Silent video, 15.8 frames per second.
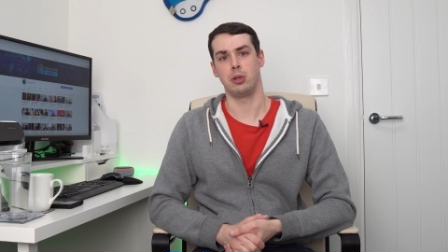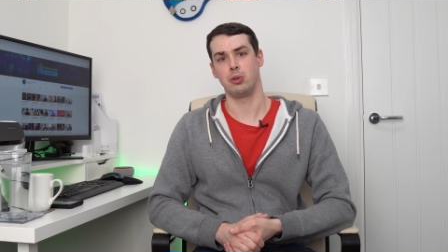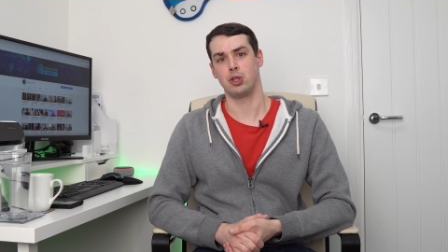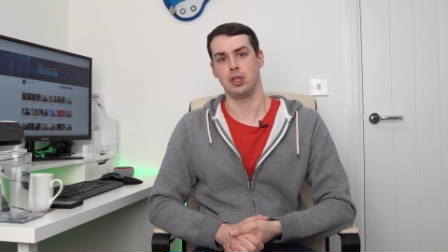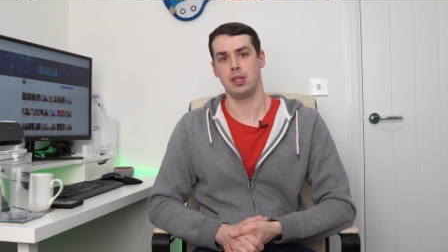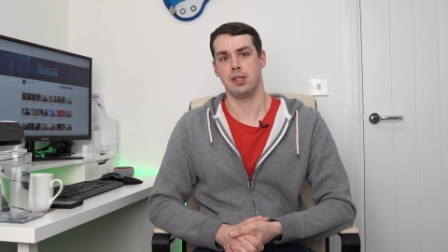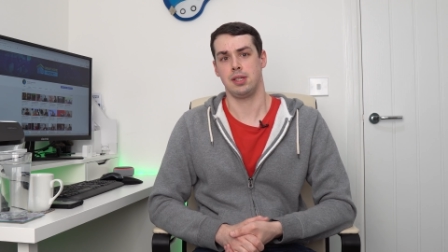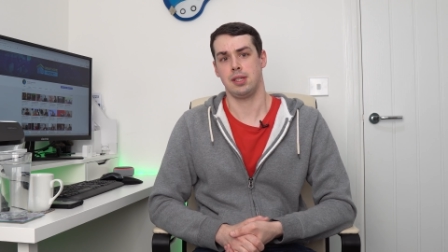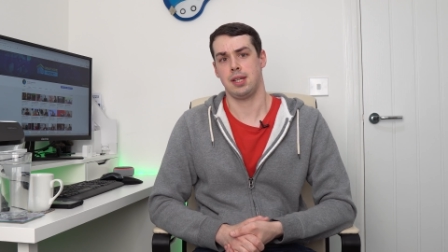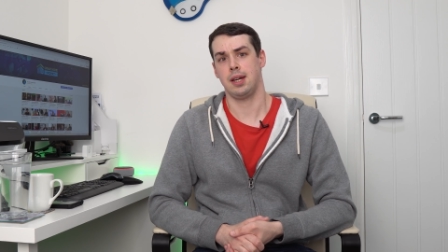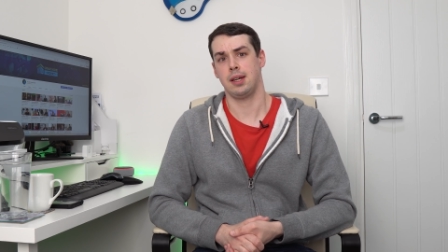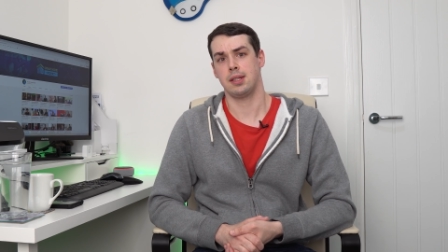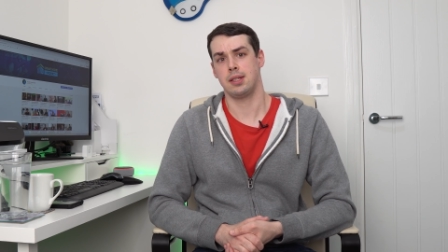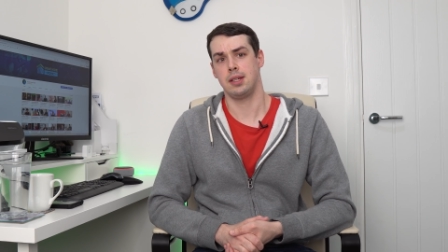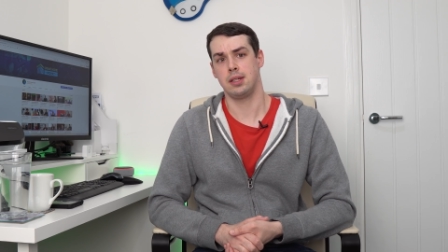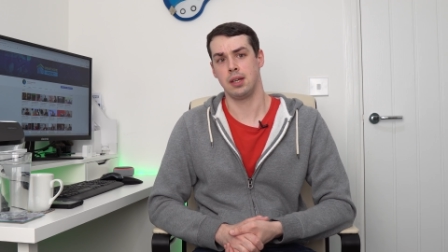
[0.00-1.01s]
motion is
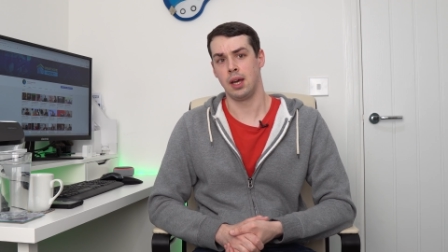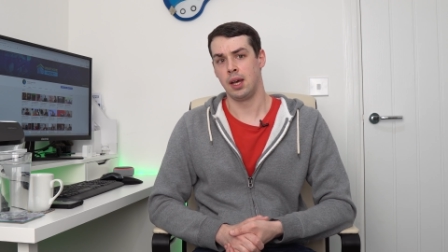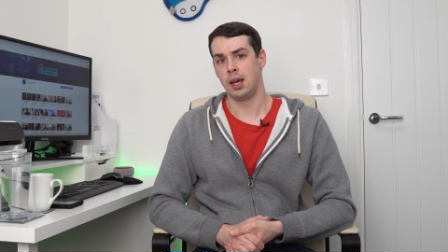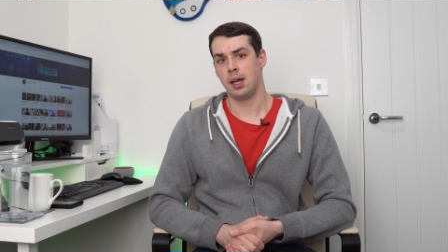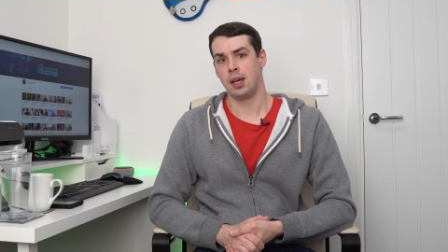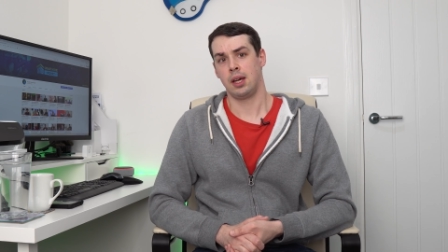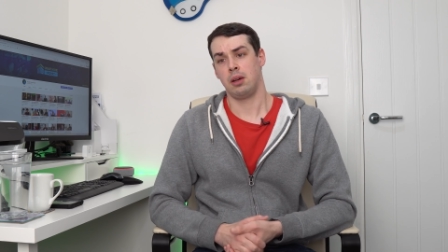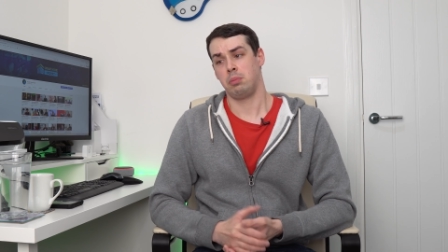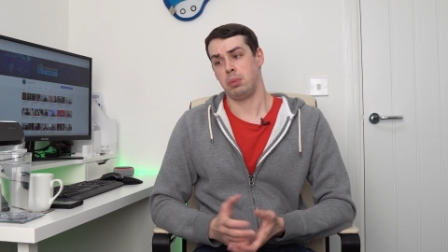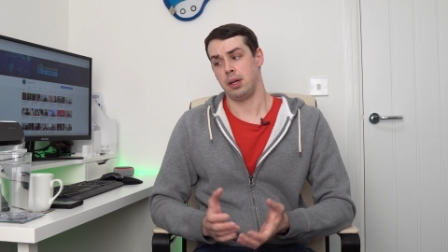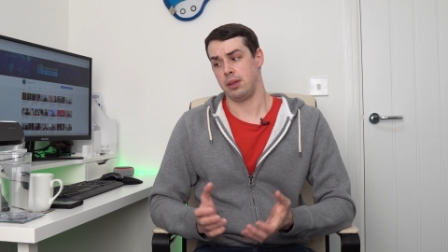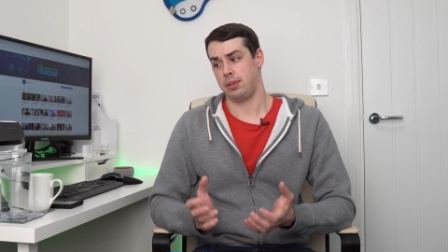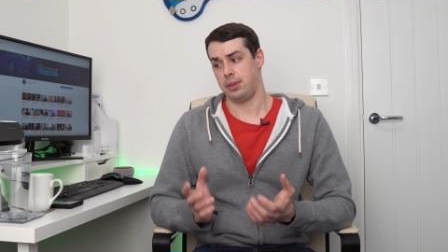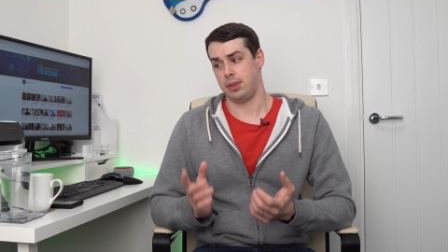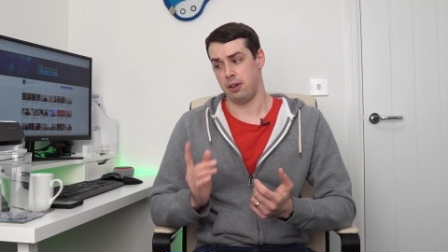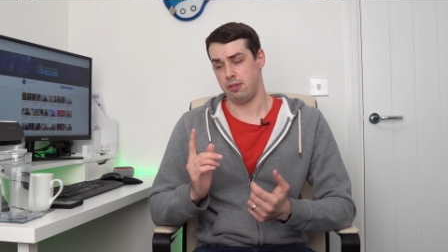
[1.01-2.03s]
detected,
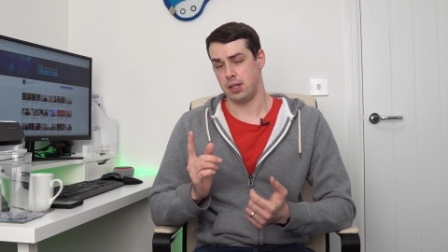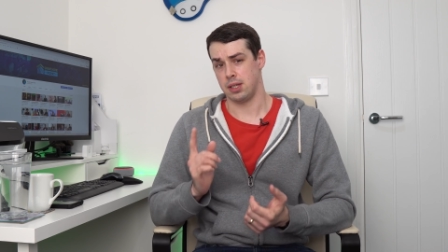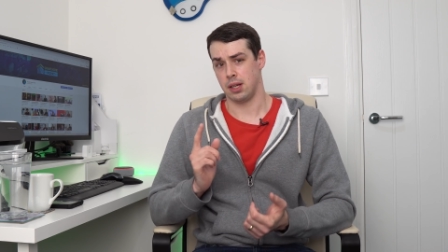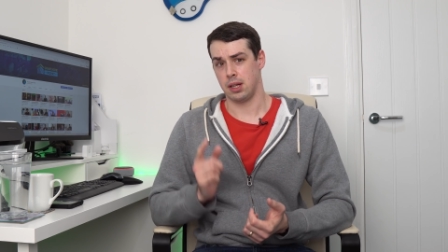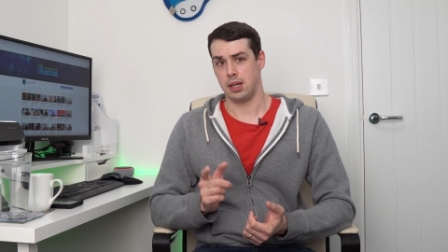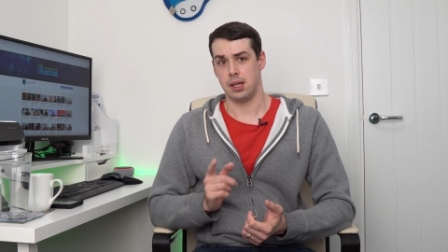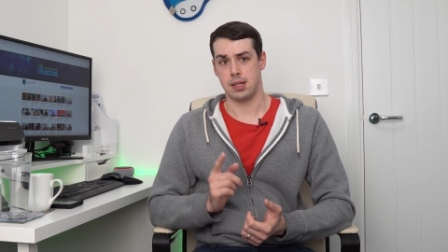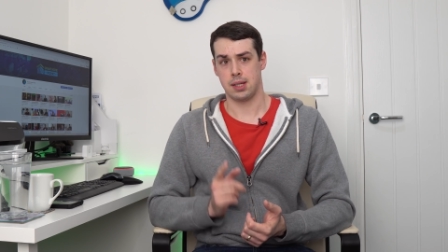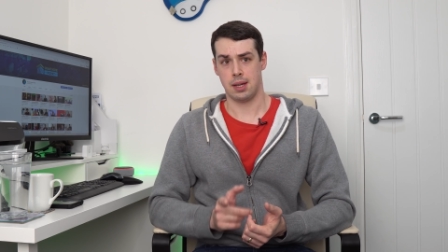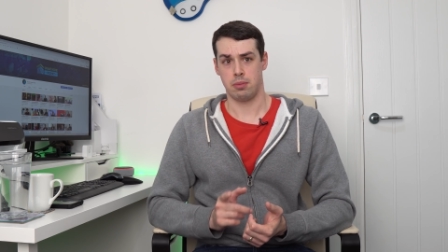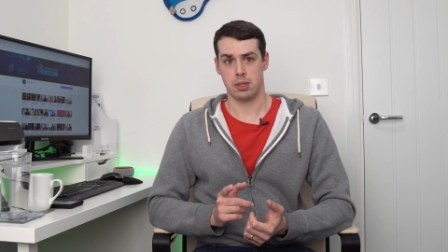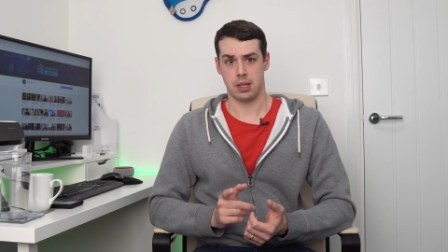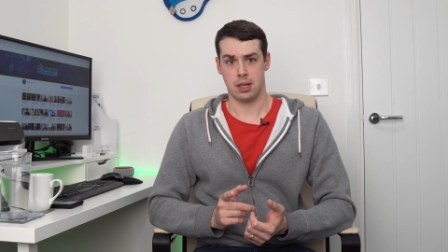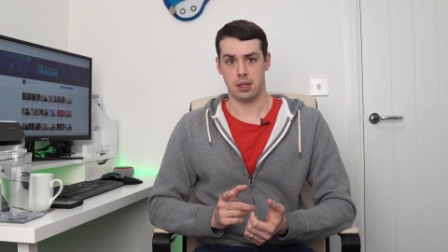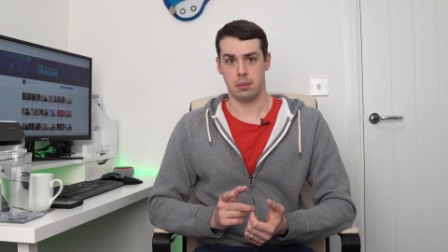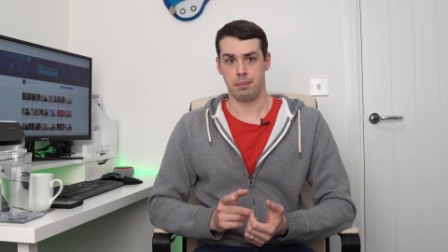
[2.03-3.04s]
but there is a clear
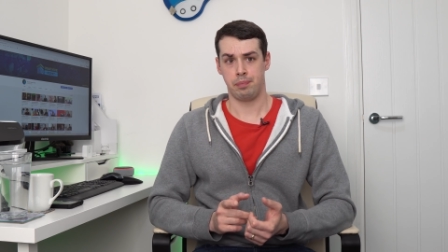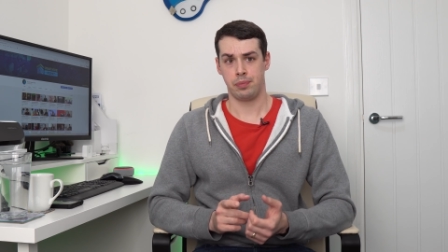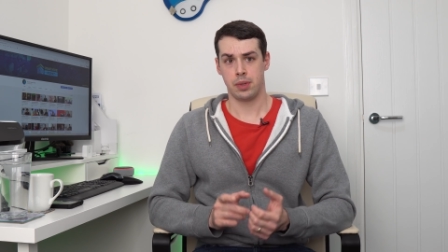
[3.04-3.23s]
downside.